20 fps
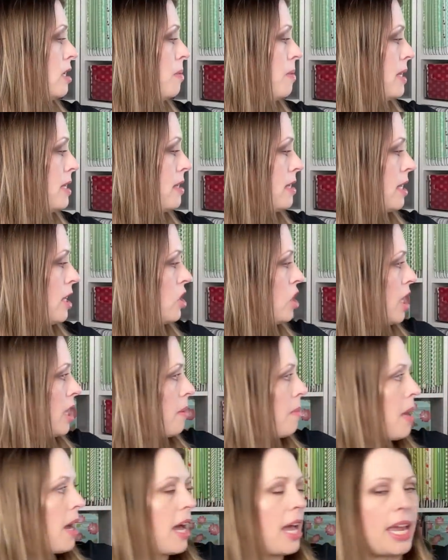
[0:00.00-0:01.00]
to be
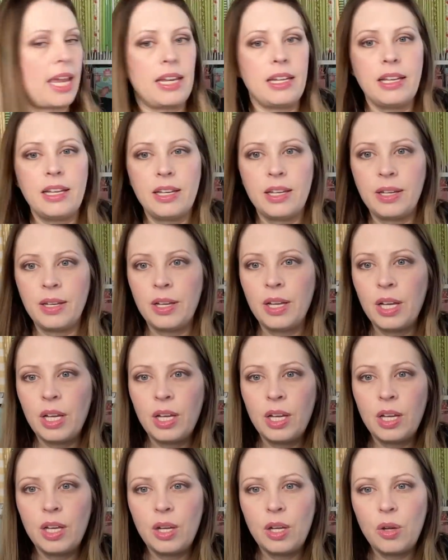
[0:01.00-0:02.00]
stitching mine
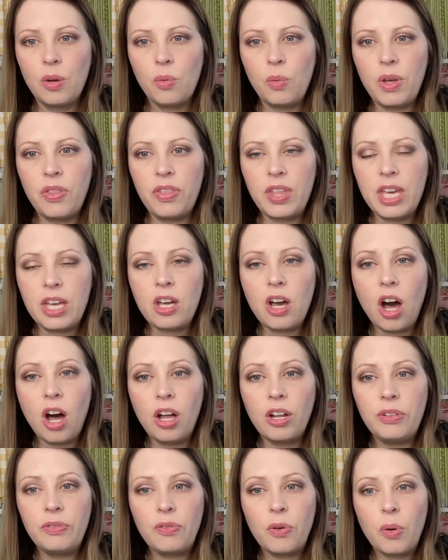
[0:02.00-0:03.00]
with the
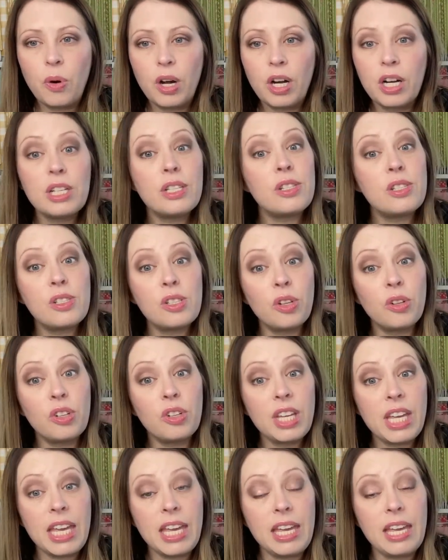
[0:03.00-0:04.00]
called for
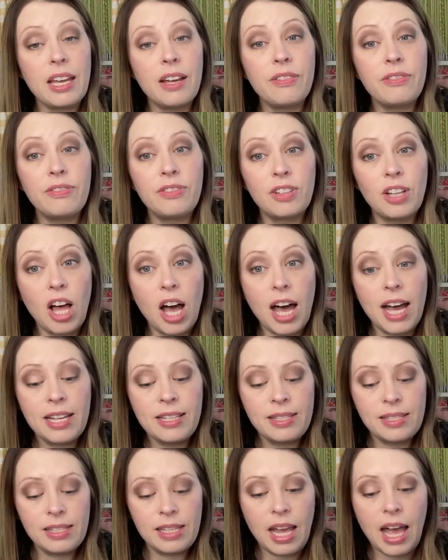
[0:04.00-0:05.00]
Sulky
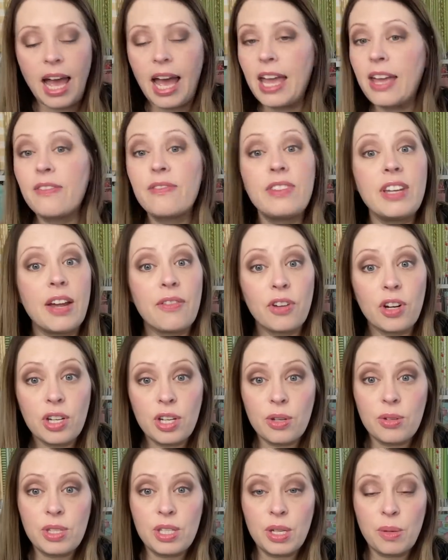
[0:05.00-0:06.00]
Floss. I have never
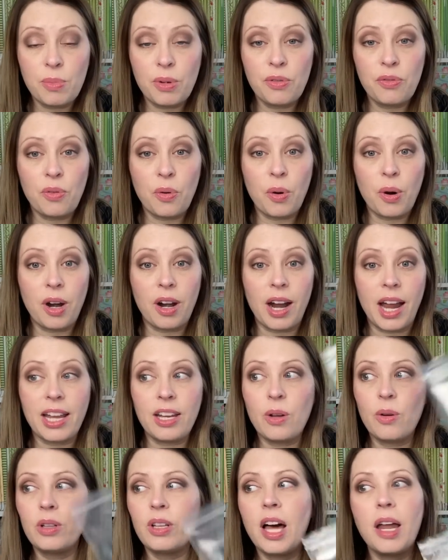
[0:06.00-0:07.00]
used it before. I
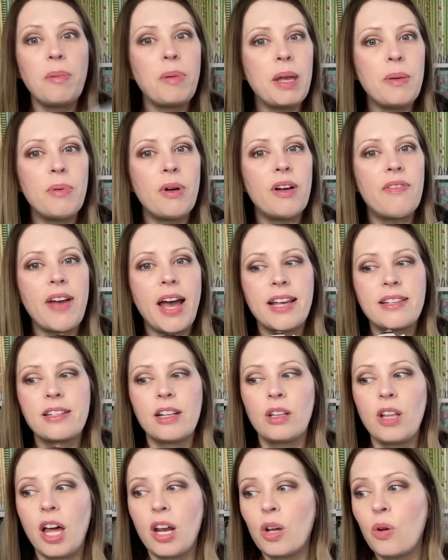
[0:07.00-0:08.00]
know a lot of people have asked
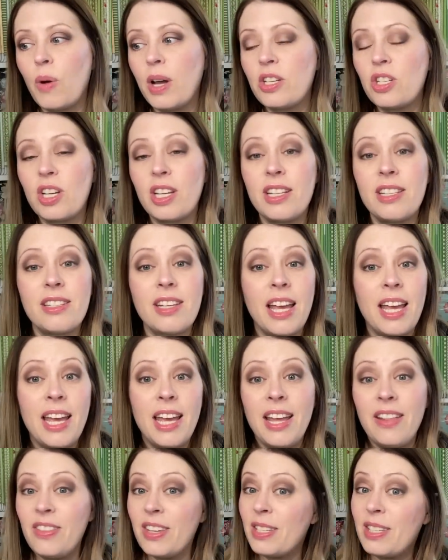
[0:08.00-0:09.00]
a lot of questions.
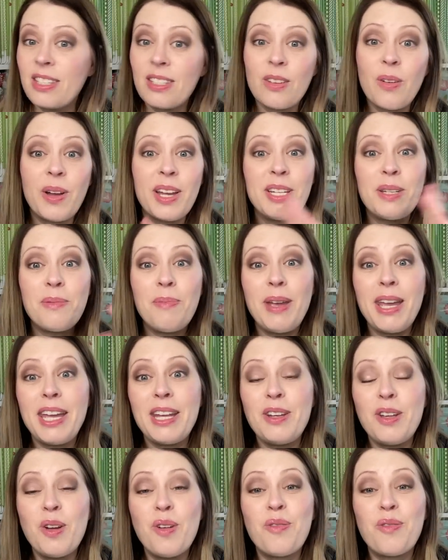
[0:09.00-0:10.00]
This is going to be
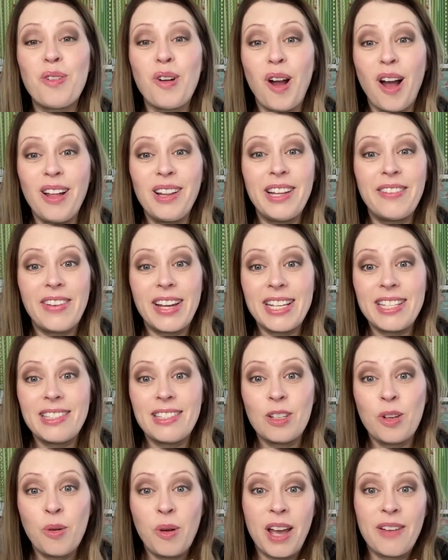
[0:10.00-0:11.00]
new for all of
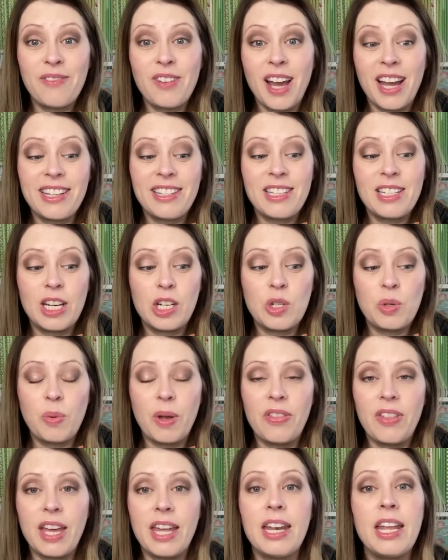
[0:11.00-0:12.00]
us who have not stitched
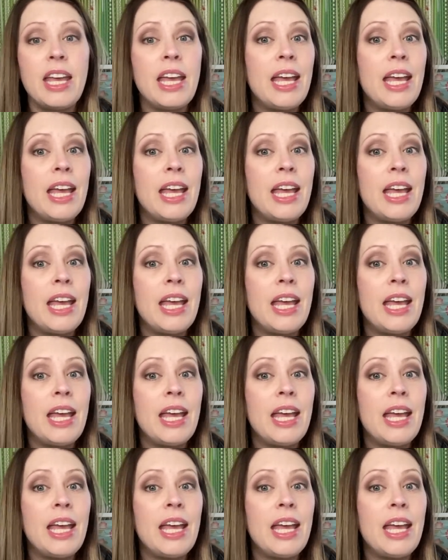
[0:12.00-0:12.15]
with it.